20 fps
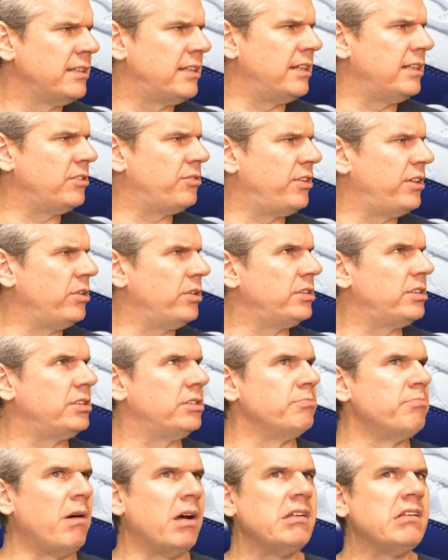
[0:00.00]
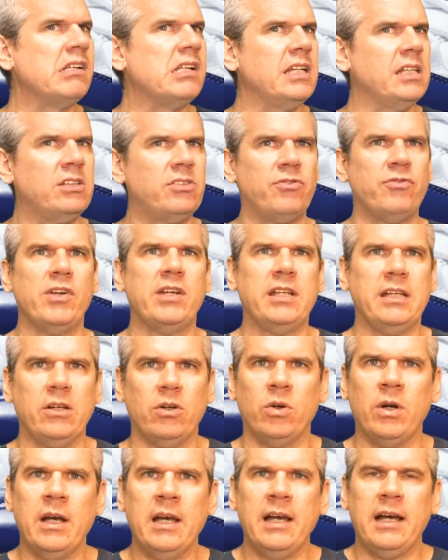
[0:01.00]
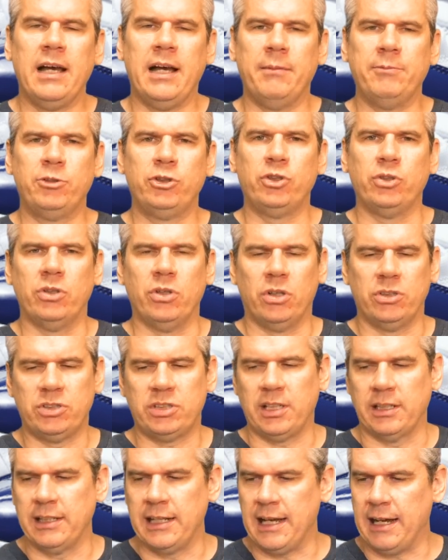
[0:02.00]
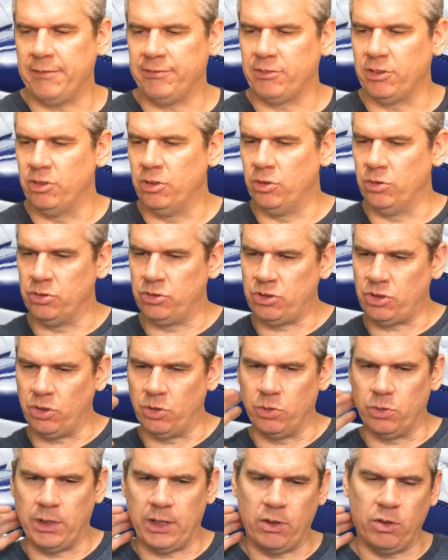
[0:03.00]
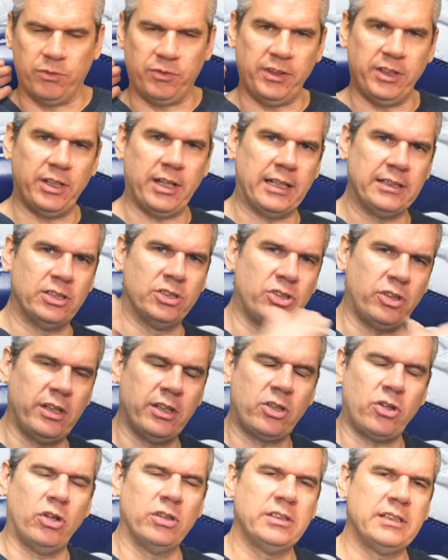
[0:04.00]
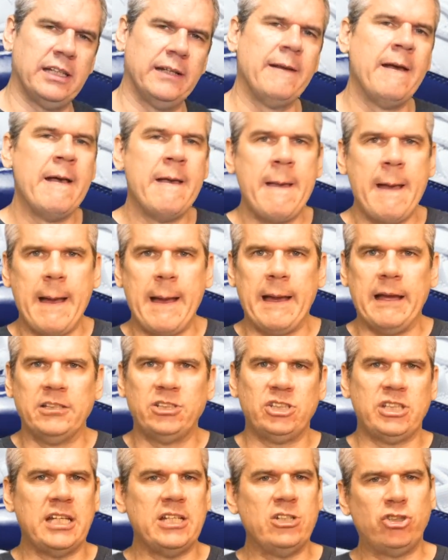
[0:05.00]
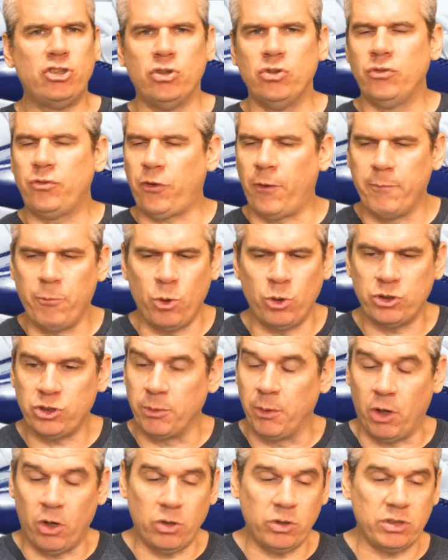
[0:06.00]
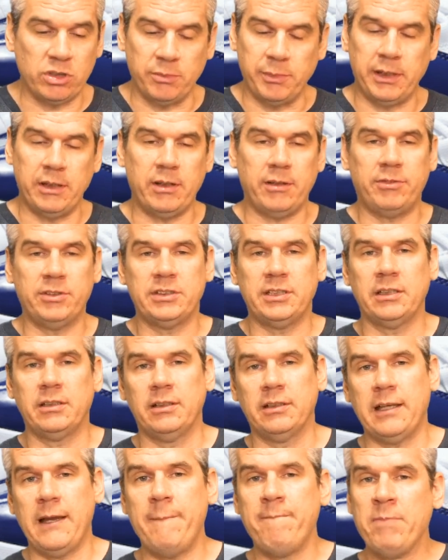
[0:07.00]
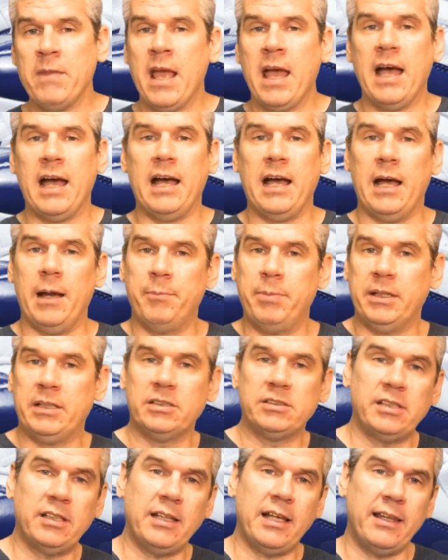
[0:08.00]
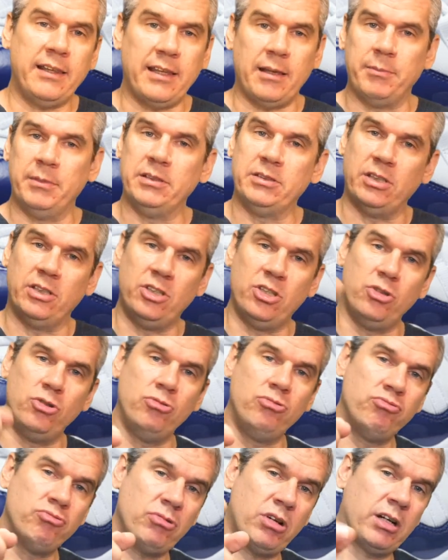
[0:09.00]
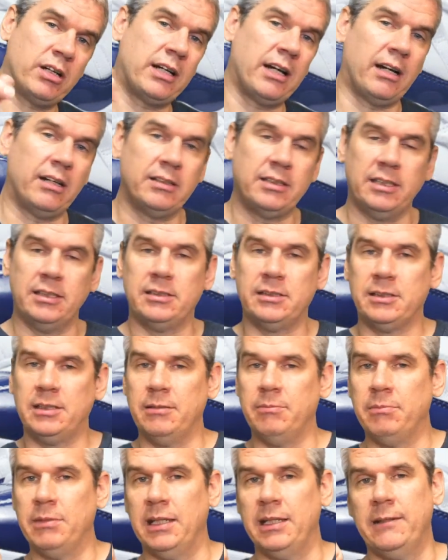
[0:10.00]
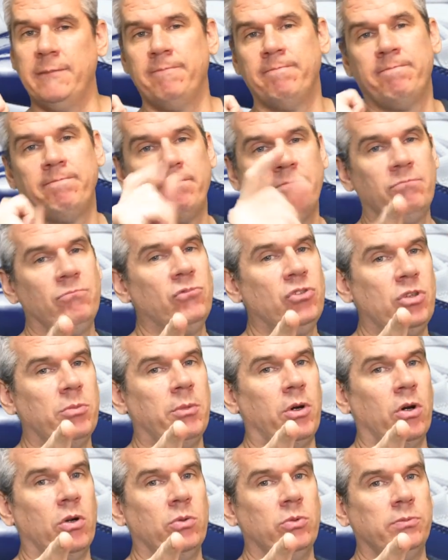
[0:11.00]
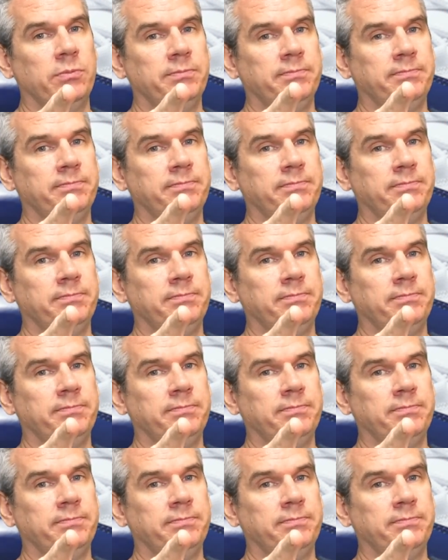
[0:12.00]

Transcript: today's video. This is Monday's video I'm shooting on Sunday afternoon. So uh, hopefully you guys enjoy the content. Uh, stay tuned for more tomorrow because I'm here every single day. Uh, and because of that, that means that you are guaranteed to see me tomorrow.